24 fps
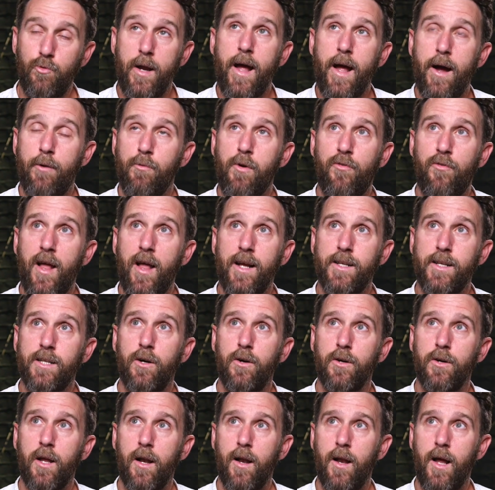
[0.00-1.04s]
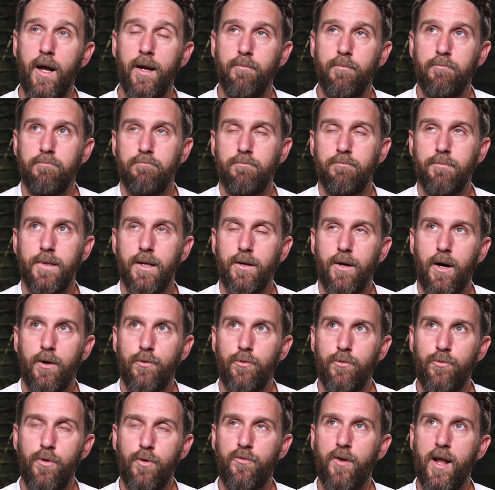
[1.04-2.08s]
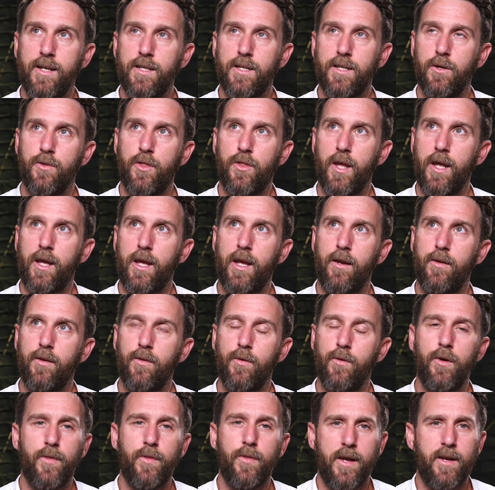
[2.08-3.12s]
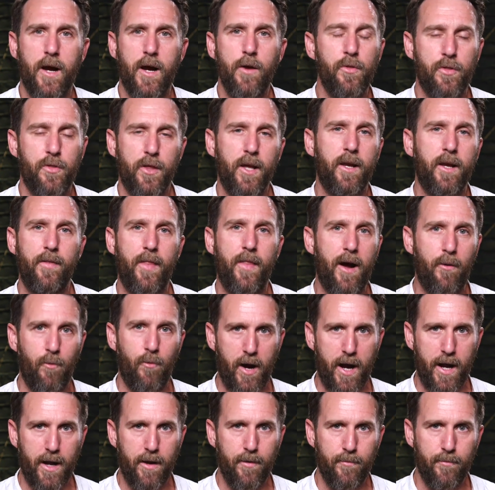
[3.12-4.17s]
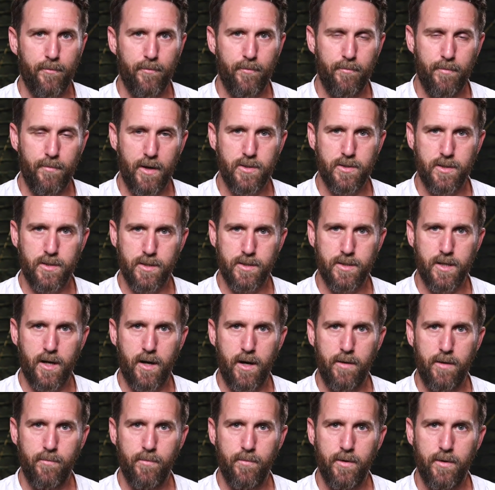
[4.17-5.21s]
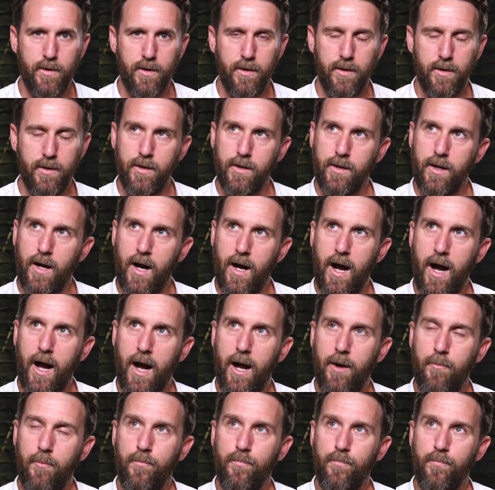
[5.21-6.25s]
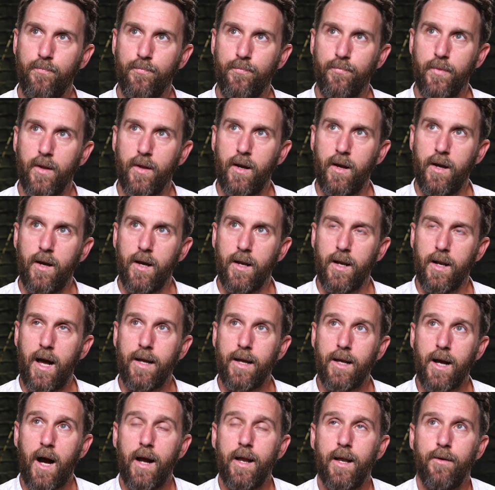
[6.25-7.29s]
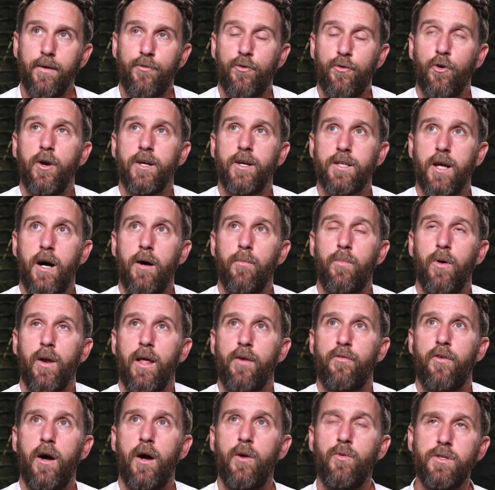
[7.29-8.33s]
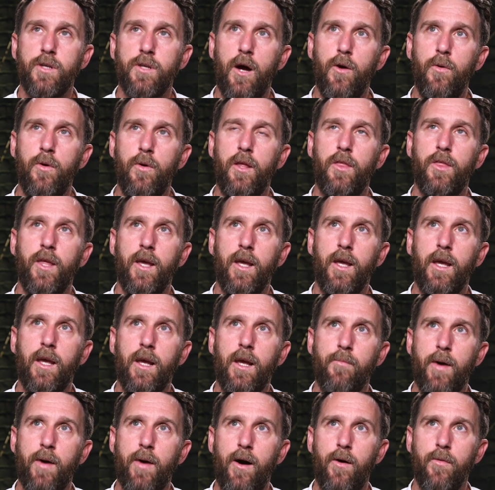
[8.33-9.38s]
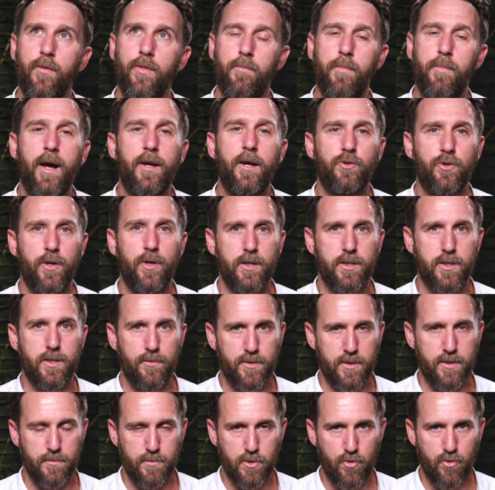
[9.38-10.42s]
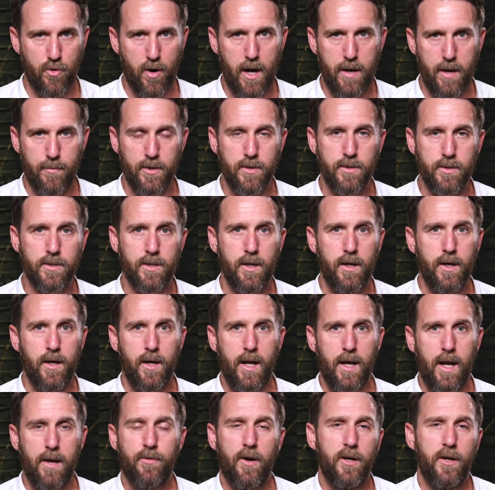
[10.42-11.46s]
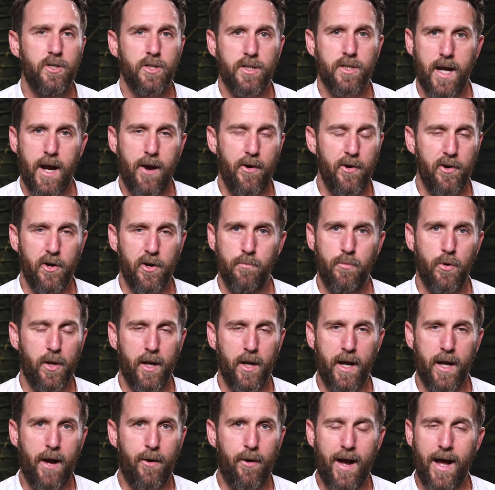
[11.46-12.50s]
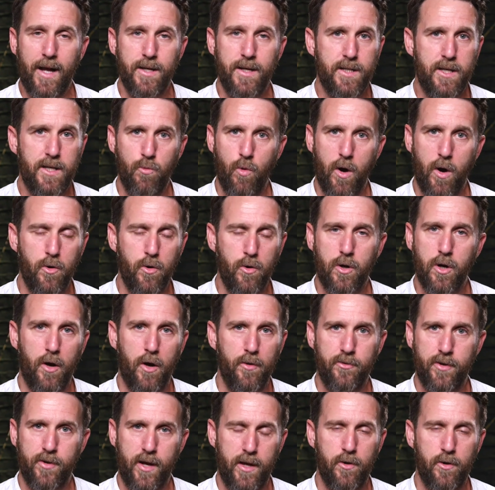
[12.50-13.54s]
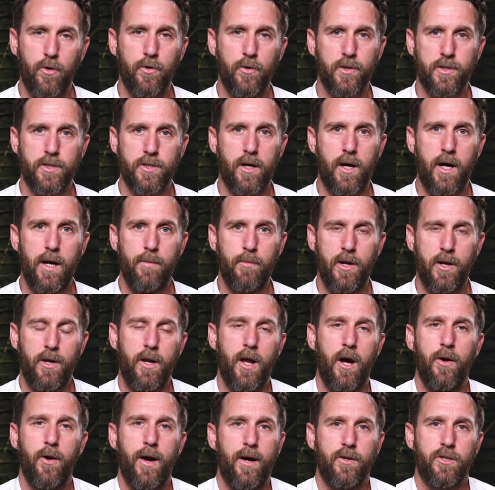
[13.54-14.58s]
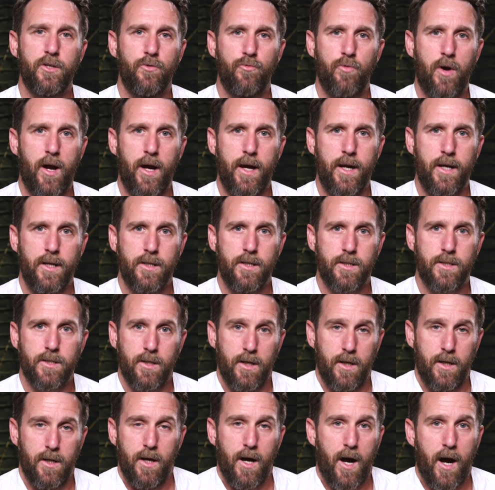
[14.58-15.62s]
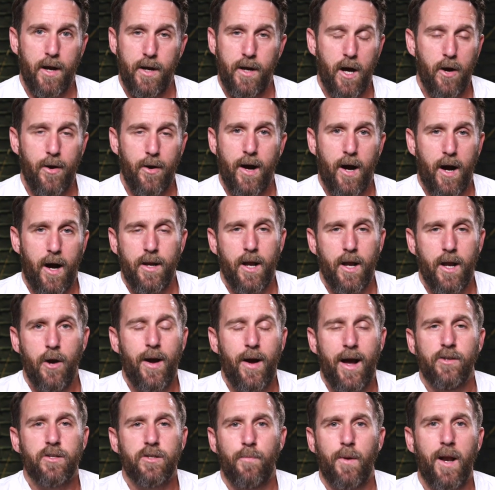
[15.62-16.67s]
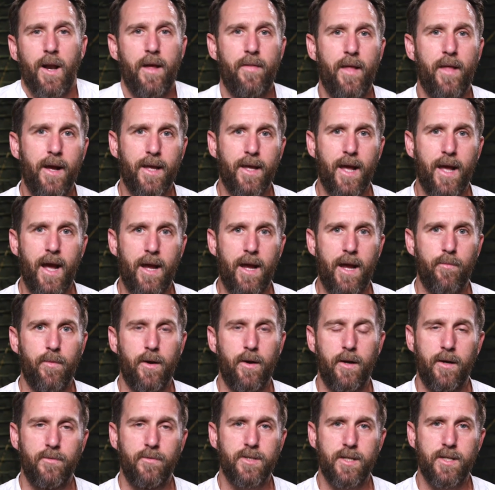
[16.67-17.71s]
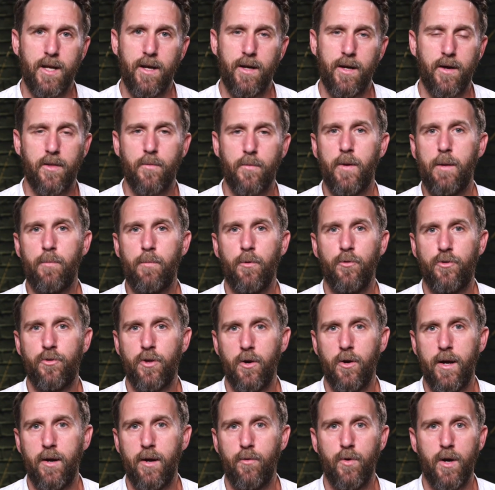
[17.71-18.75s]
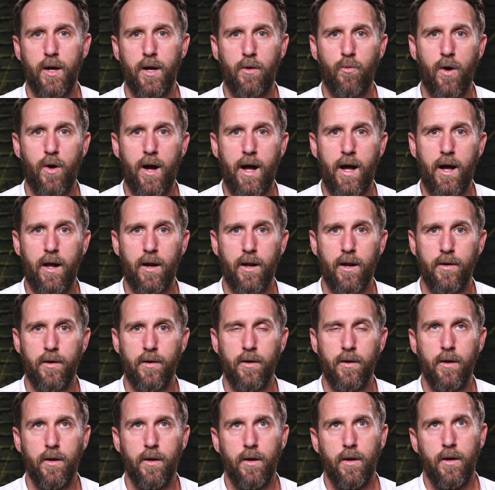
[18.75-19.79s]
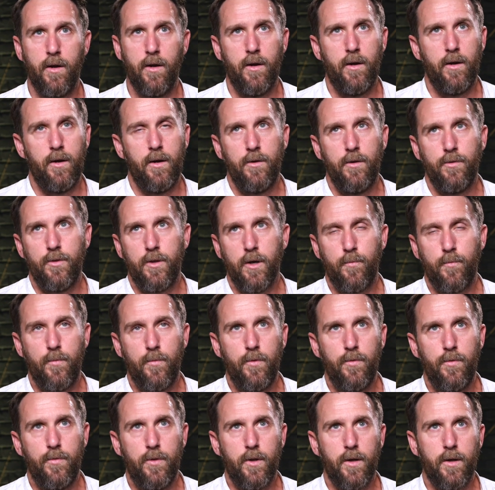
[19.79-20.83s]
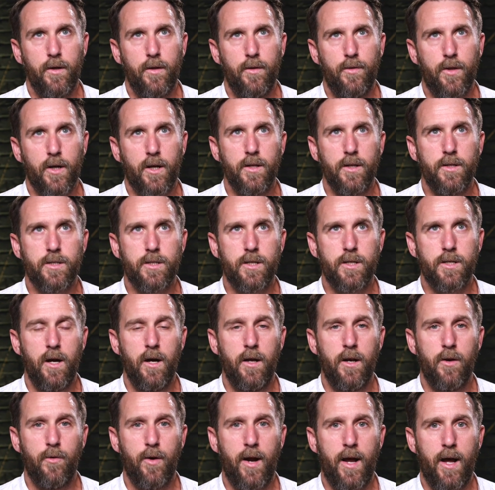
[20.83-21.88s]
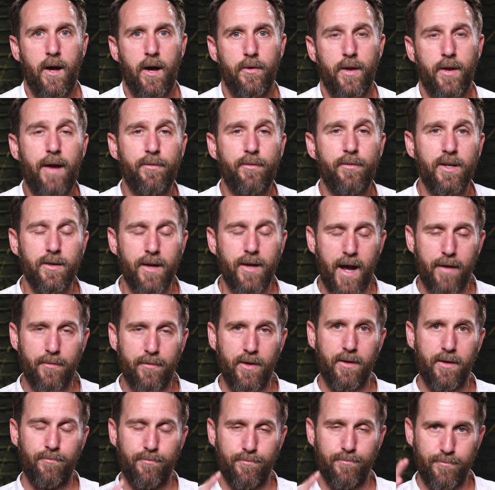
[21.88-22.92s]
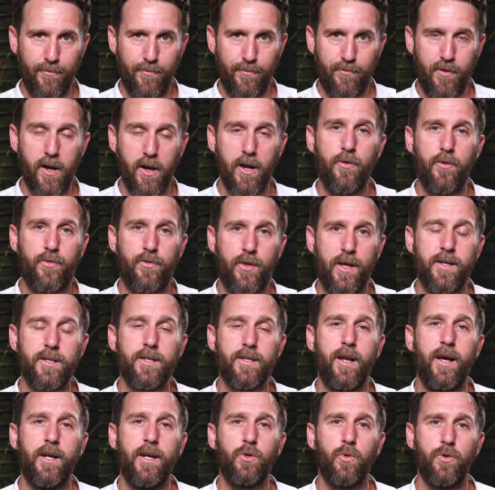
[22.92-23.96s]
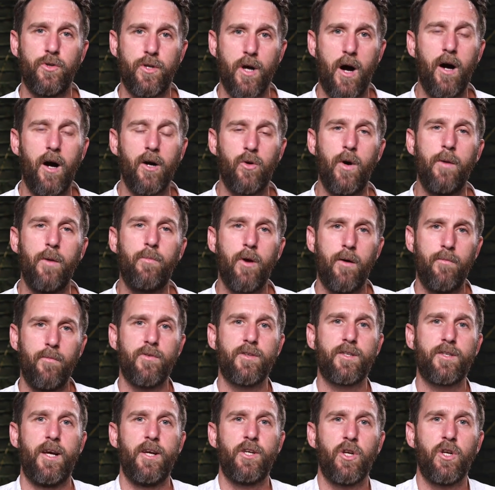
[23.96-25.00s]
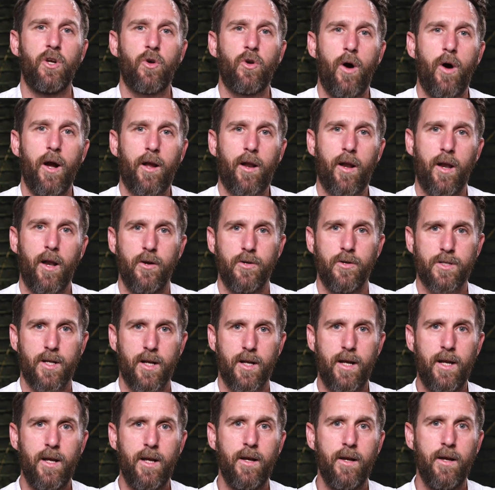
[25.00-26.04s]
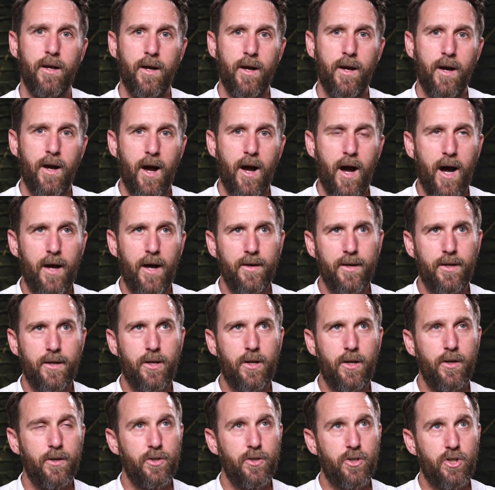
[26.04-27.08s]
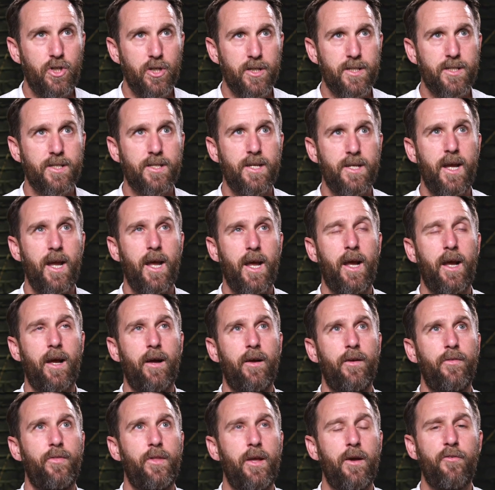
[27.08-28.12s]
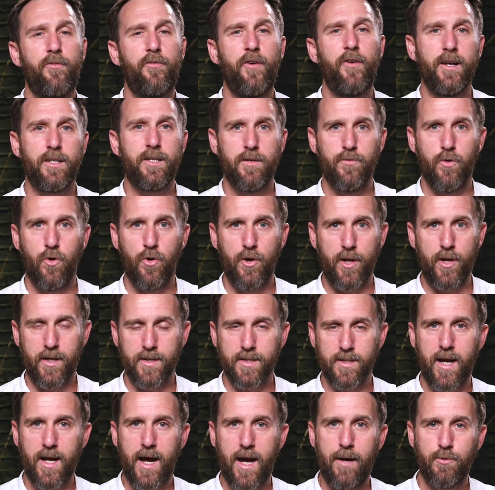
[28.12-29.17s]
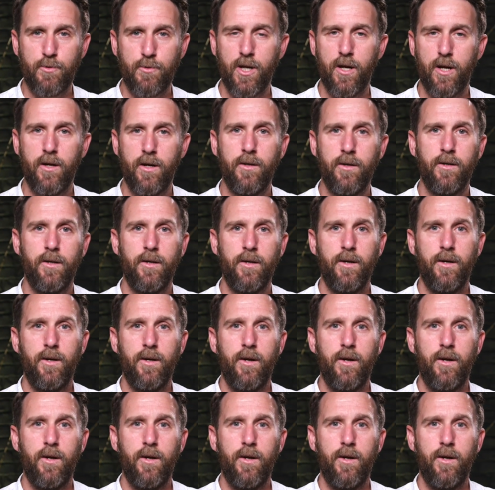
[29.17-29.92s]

yeah, reflecting on kind of like reflecting on thinking they don't think in that way most of the time. Um, like, I, for example, if I was only thinking about the metrics of subscribers, if I just carried on putting out anti woke content all the time, I know how to raise, I know, I know how to play that game. And I've seen other people do it really well. And the, the, the concern around having, having followed the intellectual dark web conversation quite closely and just seeing the effects of audience capture,